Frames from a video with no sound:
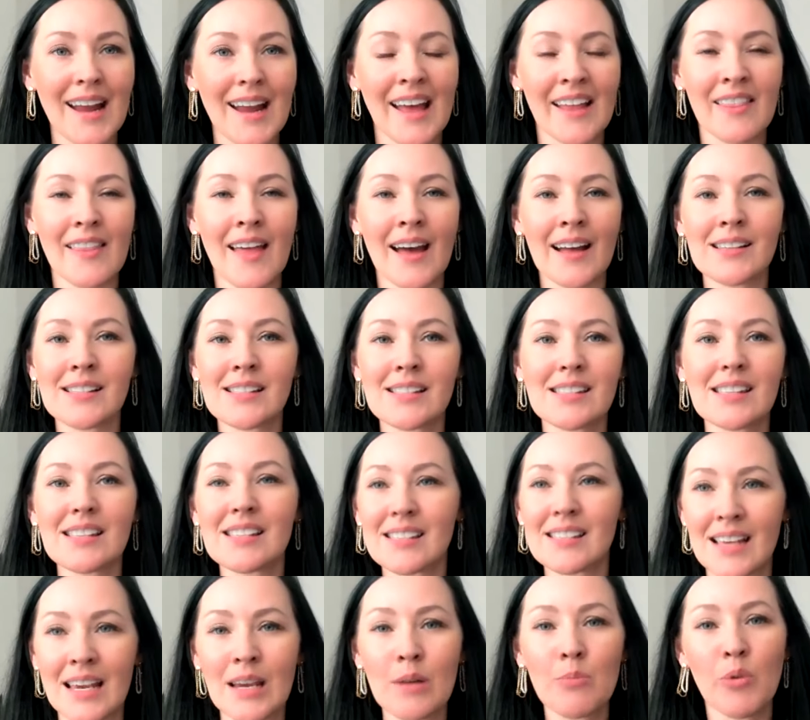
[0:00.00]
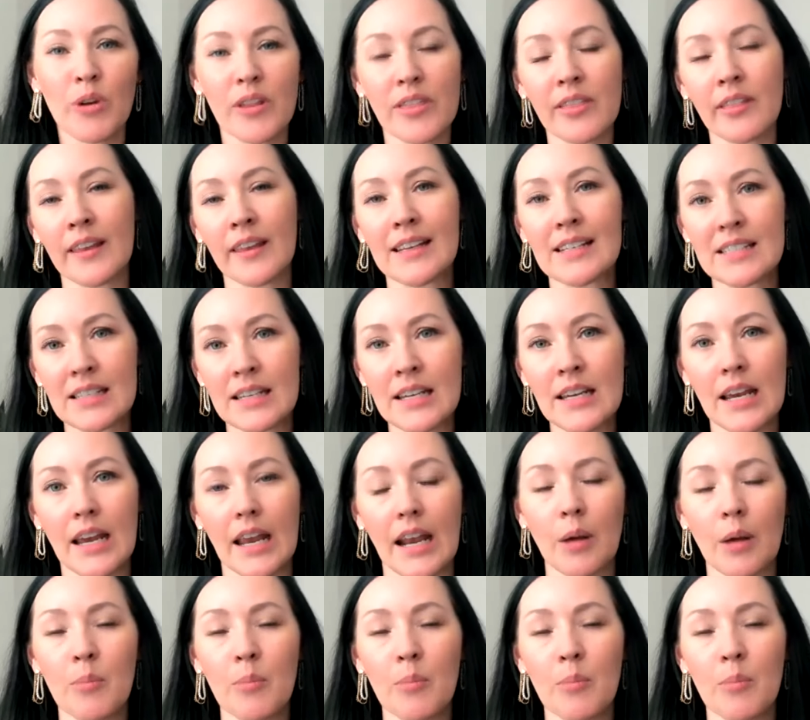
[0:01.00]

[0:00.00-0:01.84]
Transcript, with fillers: And that's the same with LinkedIn.